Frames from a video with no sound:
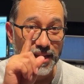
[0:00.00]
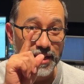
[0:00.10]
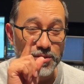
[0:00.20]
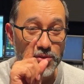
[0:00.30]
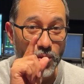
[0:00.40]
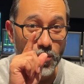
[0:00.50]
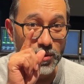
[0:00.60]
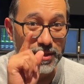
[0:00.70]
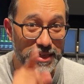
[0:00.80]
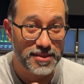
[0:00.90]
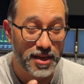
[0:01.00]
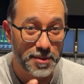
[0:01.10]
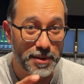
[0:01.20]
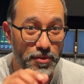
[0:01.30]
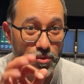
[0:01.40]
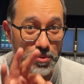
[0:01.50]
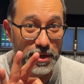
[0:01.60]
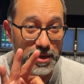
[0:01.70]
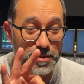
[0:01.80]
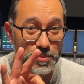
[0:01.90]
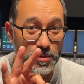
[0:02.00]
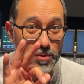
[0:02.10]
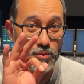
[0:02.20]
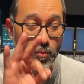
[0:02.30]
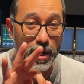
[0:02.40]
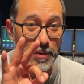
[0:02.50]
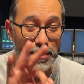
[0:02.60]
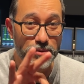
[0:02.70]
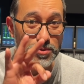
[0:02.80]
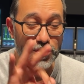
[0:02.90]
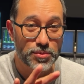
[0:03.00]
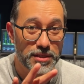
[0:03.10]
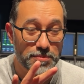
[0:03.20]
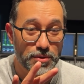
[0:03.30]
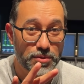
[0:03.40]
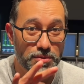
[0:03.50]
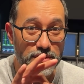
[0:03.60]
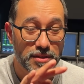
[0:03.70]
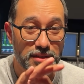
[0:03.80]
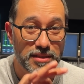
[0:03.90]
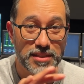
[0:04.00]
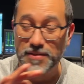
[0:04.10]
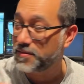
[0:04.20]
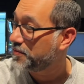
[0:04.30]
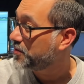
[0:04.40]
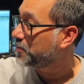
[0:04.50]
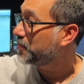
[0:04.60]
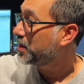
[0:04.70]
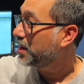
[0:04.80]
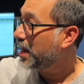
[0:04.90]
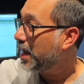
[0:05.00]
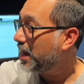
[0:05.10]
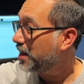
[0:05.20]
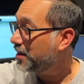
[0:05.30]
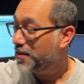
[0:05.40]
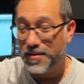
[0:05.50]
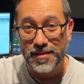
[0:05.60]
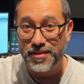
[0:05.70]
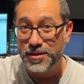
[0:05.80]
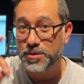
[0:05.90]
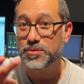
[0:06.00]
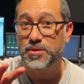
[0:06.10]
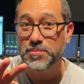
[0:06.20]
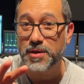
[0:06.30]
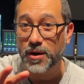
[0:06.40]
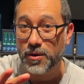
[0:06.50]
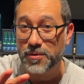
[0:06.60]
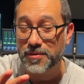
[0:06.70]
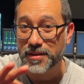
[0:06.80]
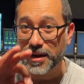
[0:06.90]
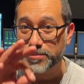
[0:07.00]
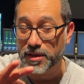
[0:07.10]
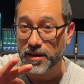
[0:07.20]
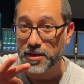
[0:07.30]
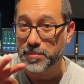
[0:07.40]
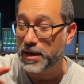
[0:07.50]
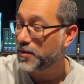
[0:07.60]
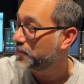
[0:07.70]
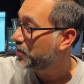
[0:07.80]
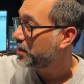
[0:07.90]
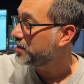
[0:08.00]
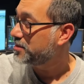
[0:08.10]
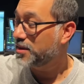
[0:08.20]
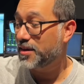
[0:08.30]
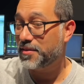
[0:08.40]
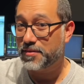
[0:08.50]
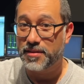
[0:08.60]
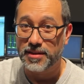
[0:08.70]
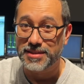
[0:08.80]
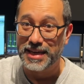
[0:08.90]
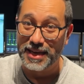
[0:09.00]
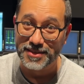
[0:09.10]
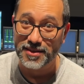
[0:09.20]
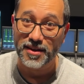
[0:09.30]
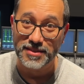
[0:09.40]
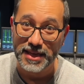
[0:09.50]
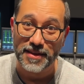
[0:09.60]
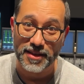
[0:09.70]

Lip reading: And so let's talk about three computers, why we use three computers in TV and film. And the YouTube GOAT that I'm talking about is none other than Tay Zonday.